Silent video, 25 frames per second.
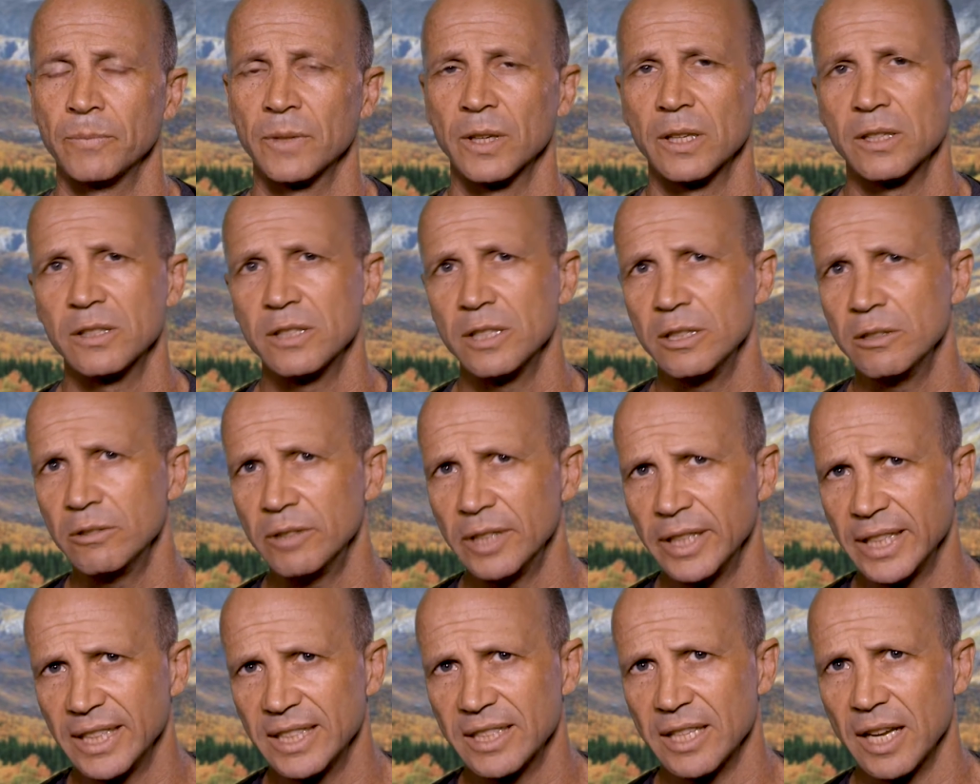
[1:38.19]
Consider
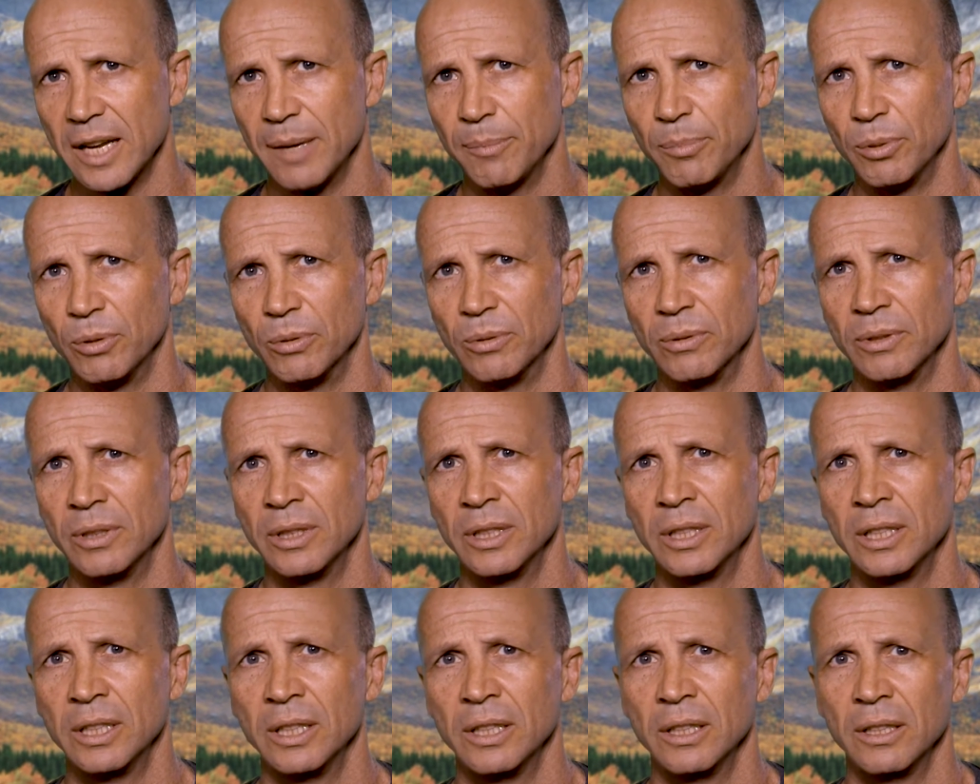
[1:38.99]
an example:
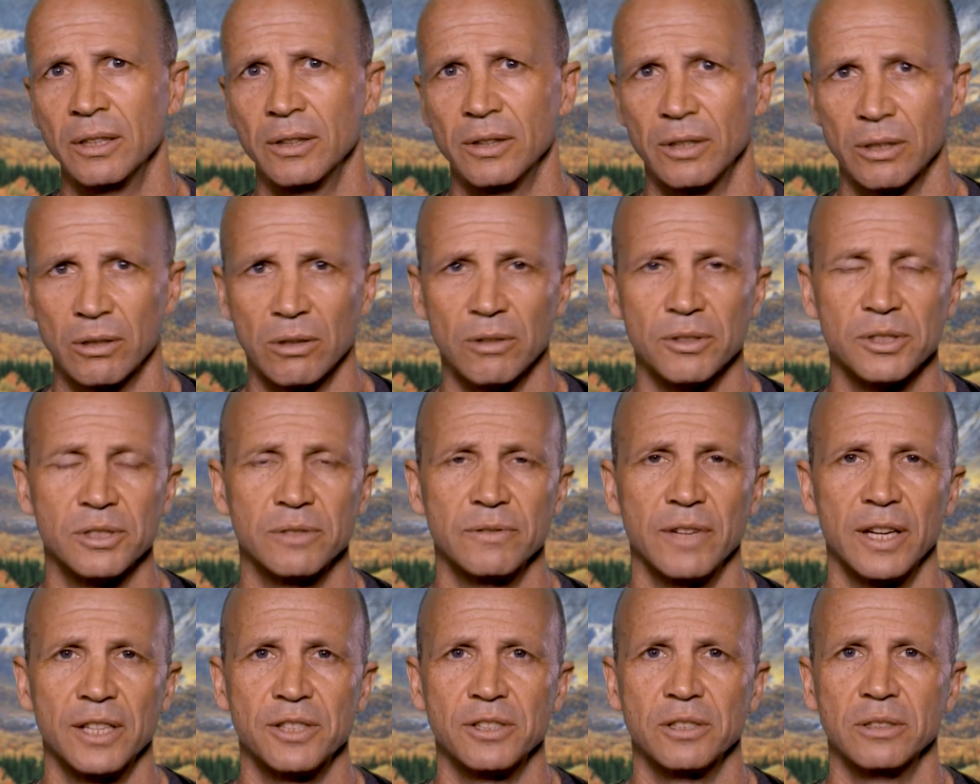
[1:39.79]
the
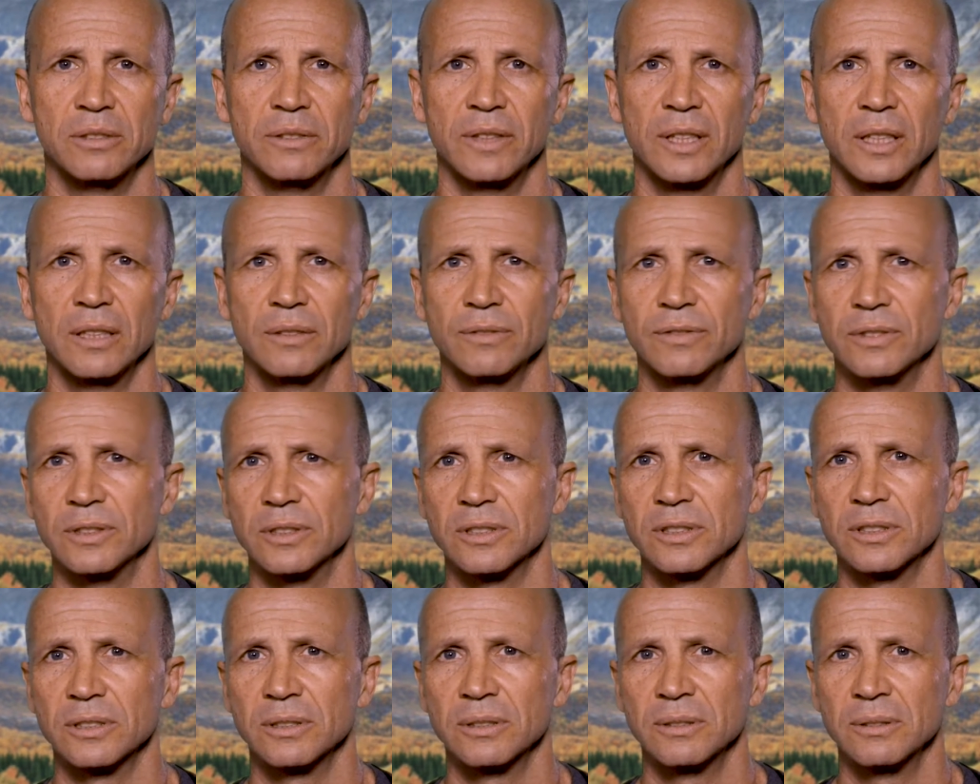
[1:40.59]
conservation of
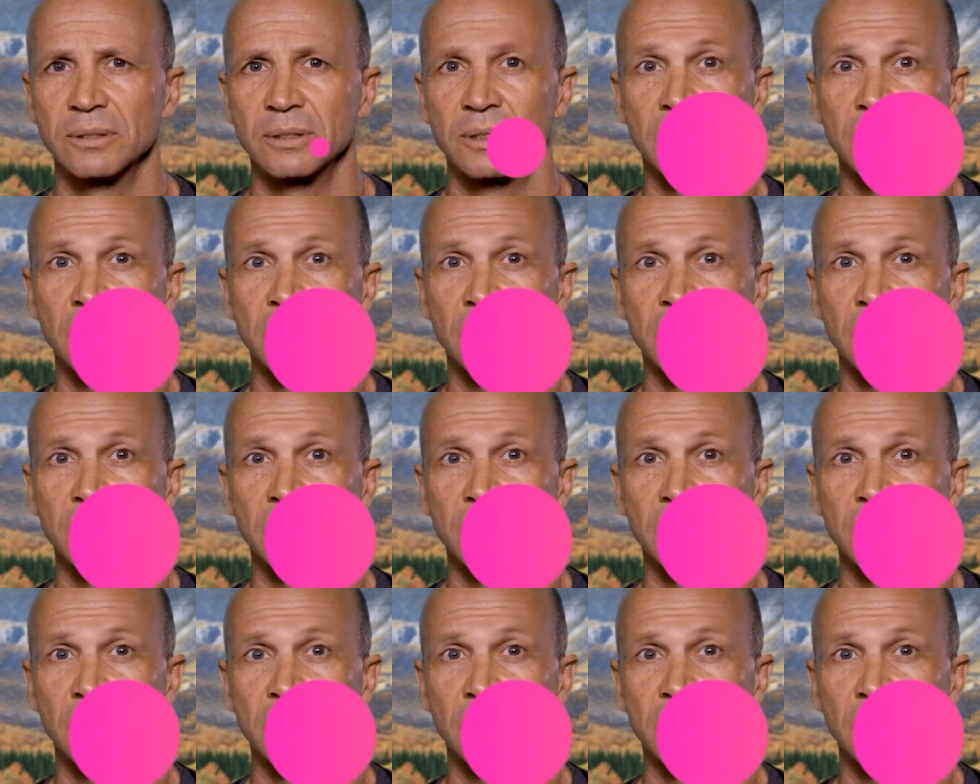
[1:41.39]
elephants.